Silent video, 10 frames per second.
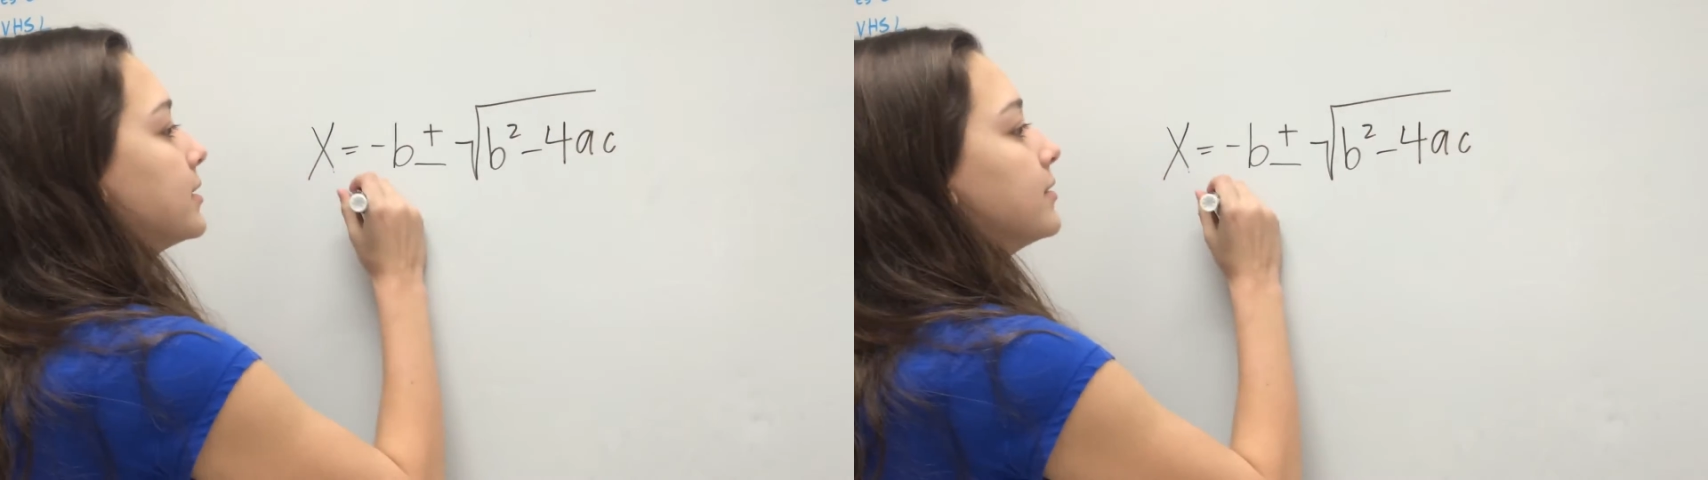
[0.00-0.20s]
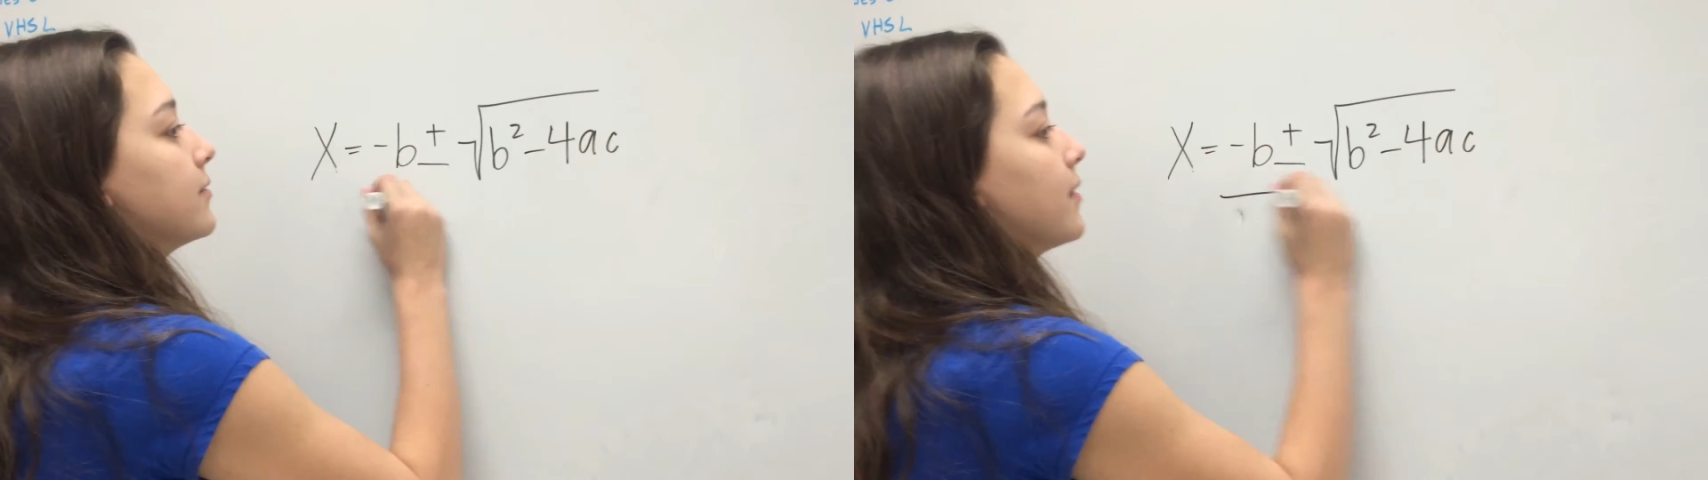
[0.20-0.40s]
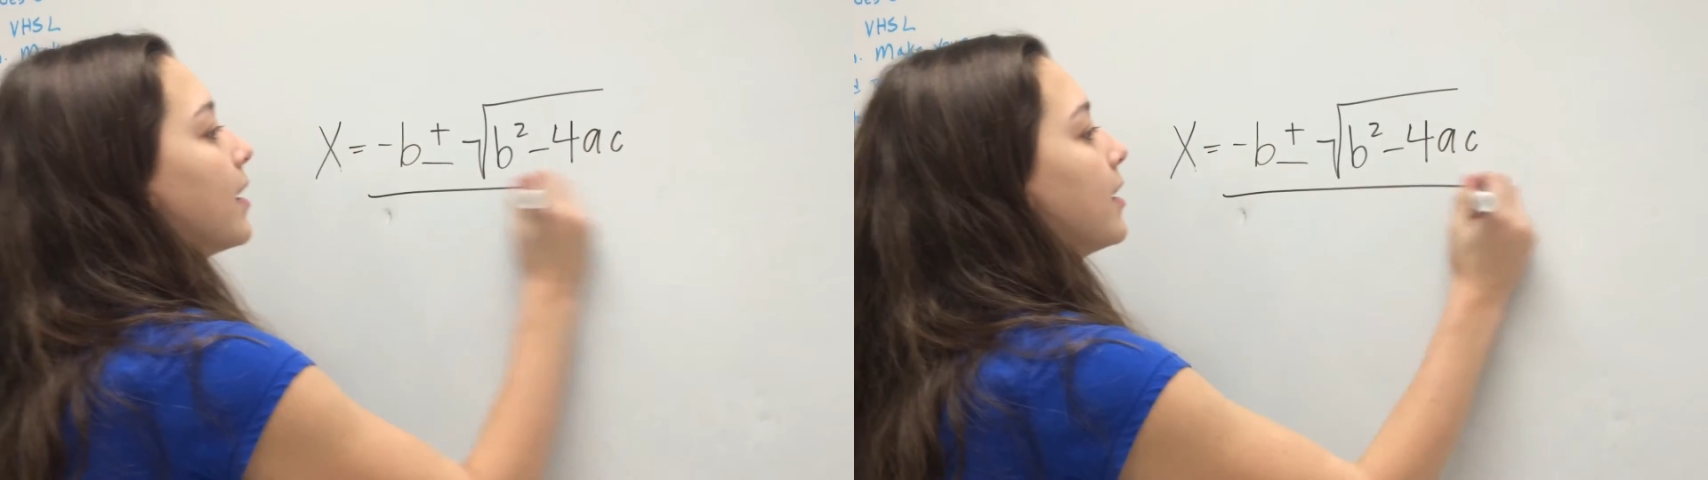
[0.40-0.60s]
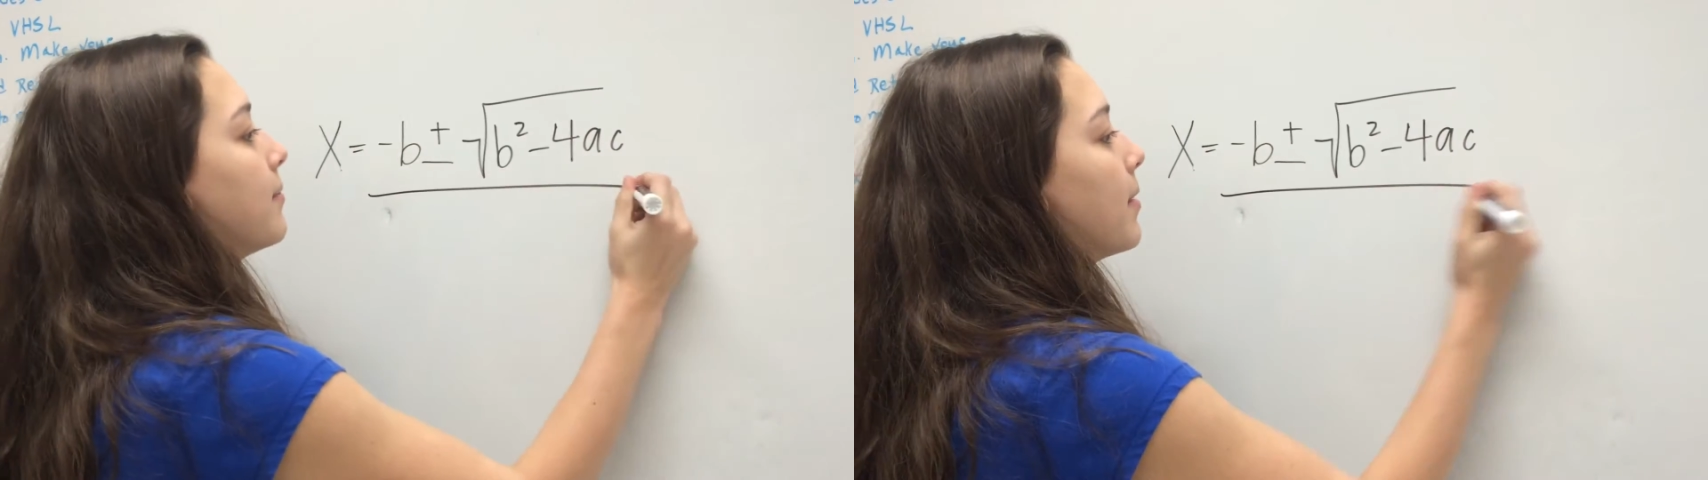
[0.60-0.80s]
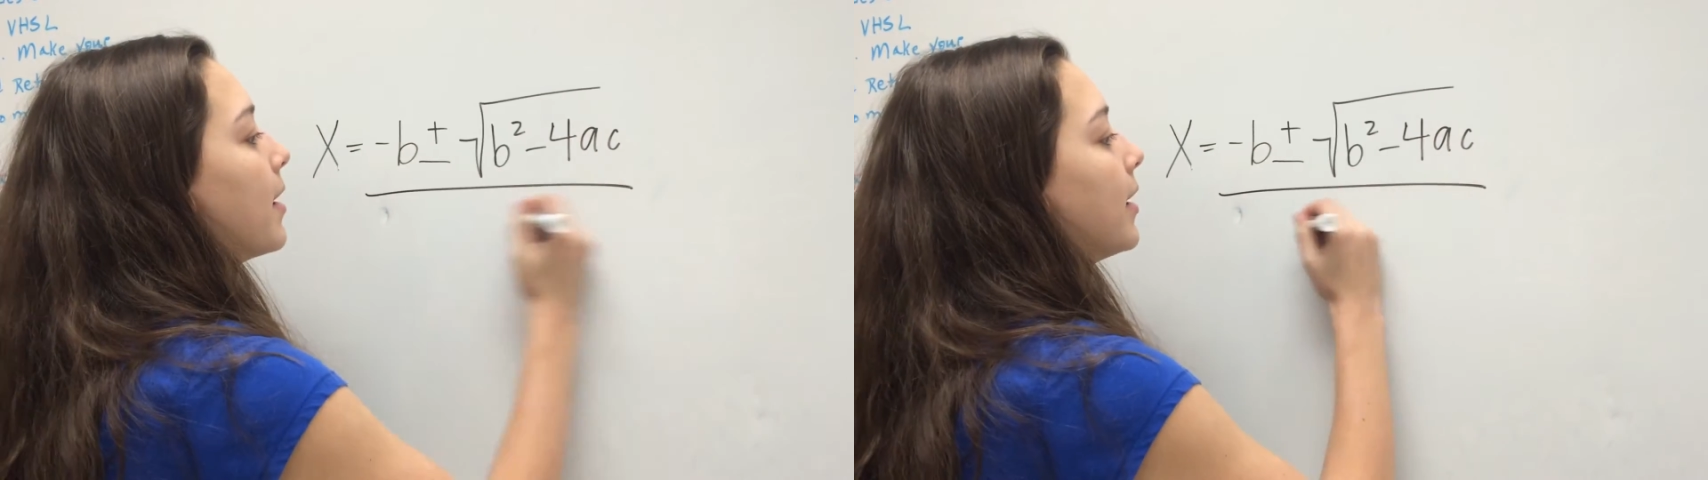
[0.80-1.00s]

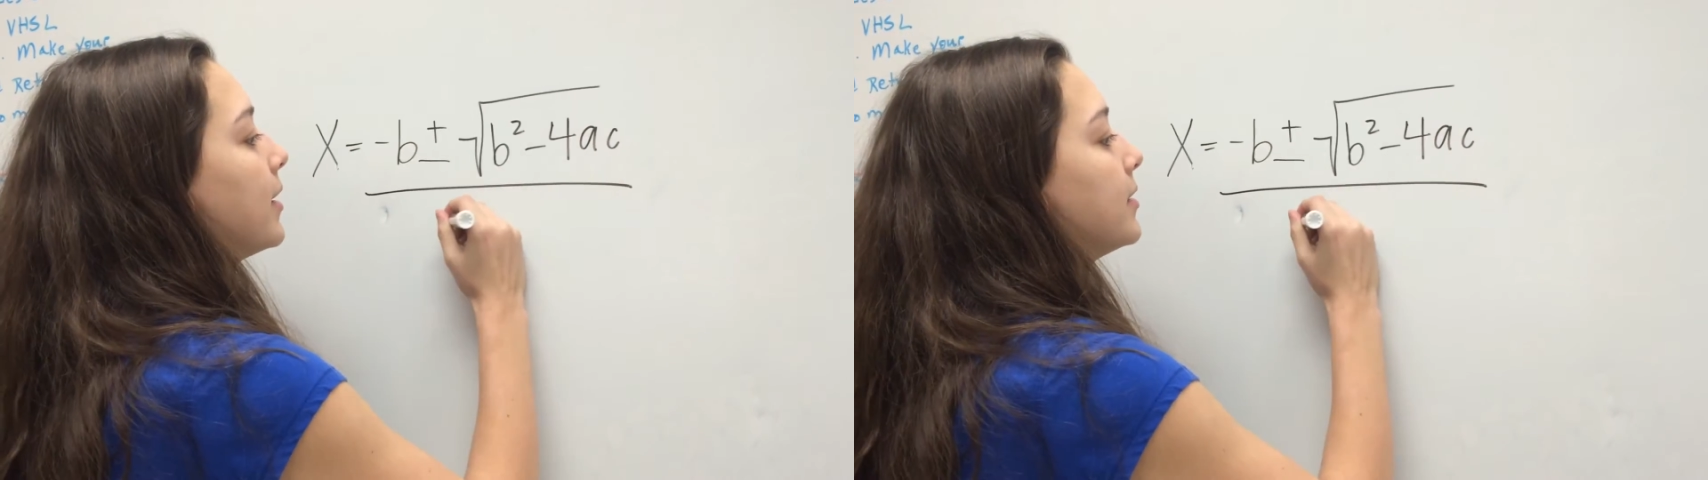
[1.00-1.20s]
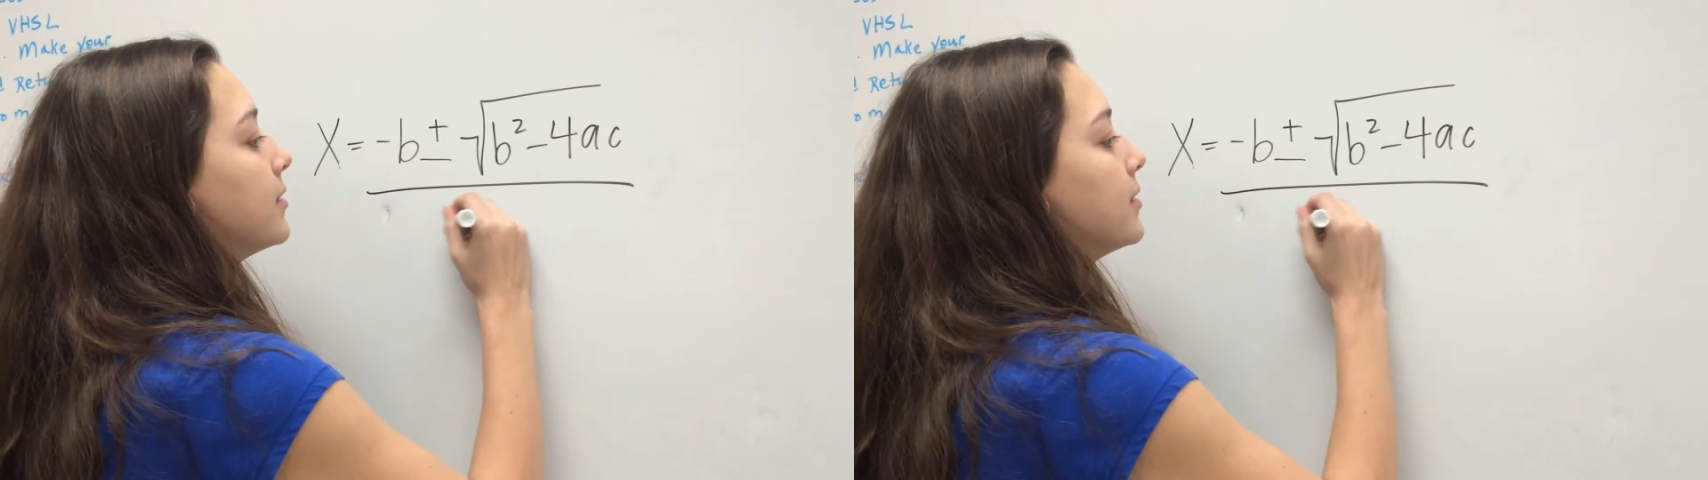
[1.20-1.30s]
divided by